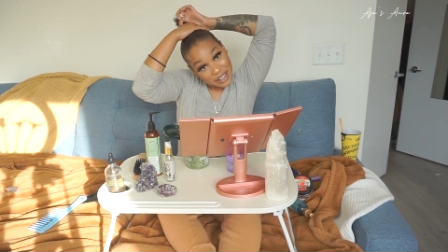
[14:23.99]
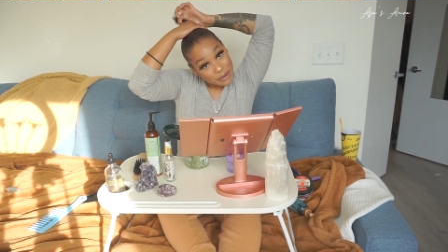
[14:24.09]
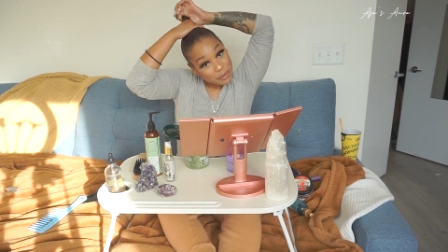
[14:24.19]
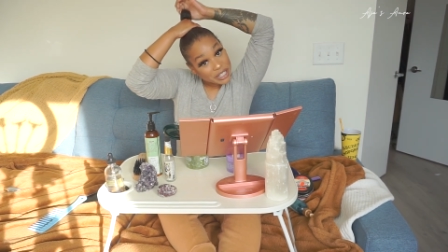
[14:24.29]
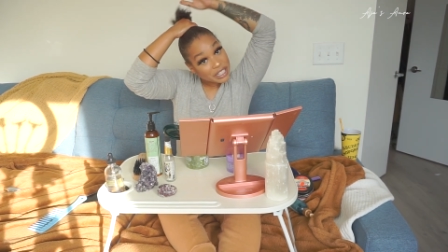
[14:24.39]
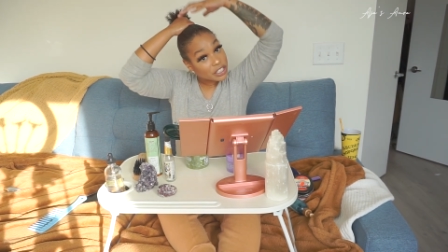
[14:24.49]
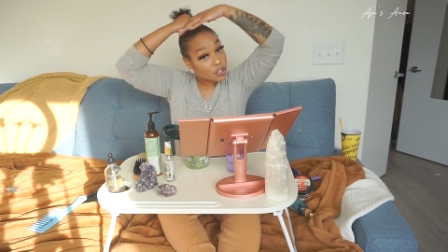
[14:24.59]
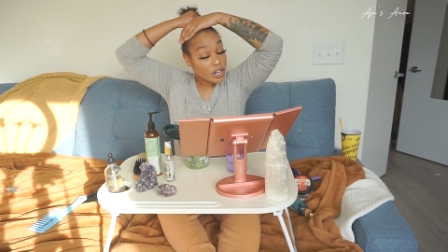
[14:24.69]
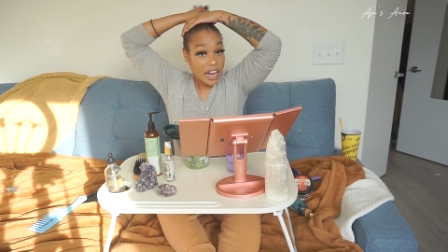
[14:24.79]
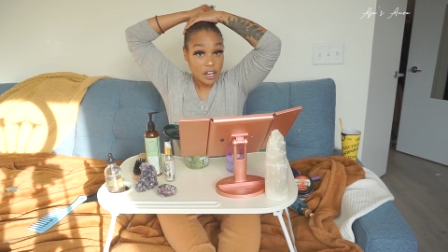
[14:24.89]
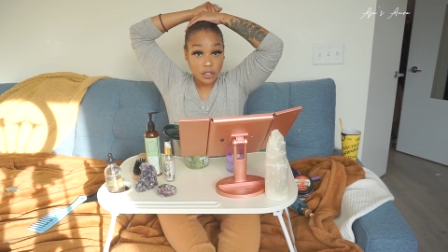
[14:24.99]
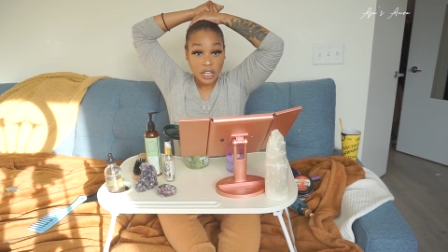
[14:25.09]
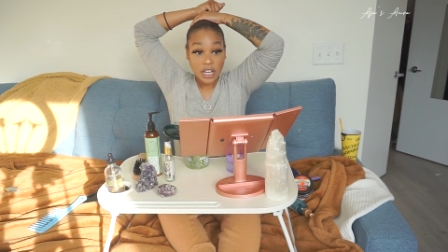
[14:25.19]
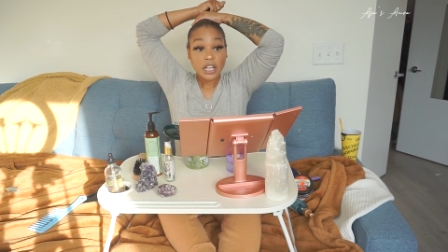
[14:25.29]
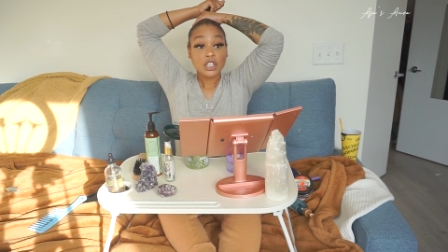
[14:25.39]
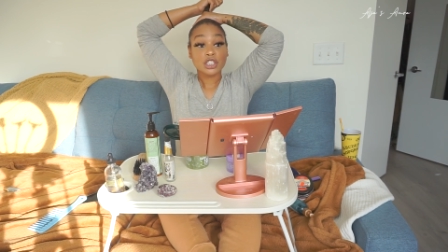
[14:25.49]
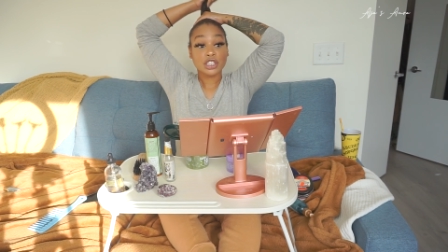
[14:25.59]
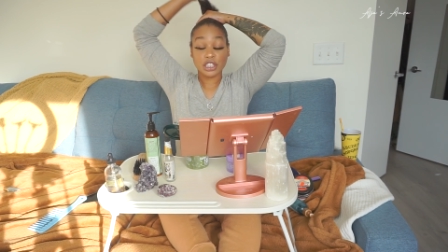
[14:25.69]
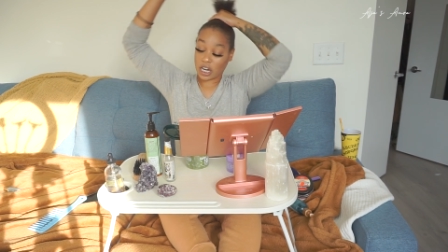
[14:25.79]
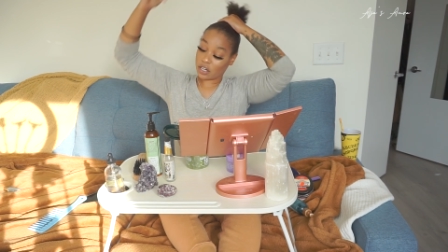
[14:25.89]
But crown
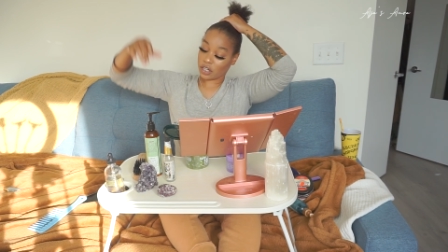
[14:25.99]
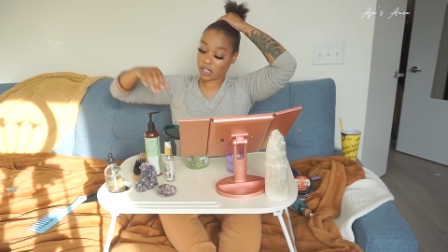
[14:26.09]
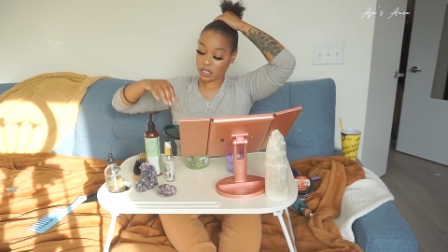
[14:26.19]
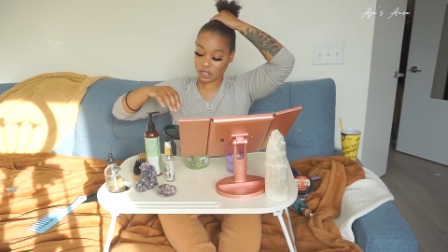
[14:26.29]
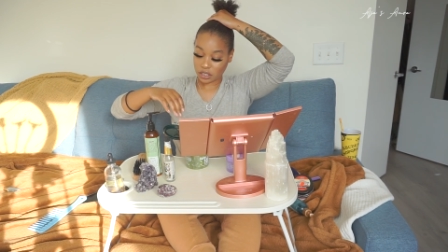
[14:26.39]
chakra.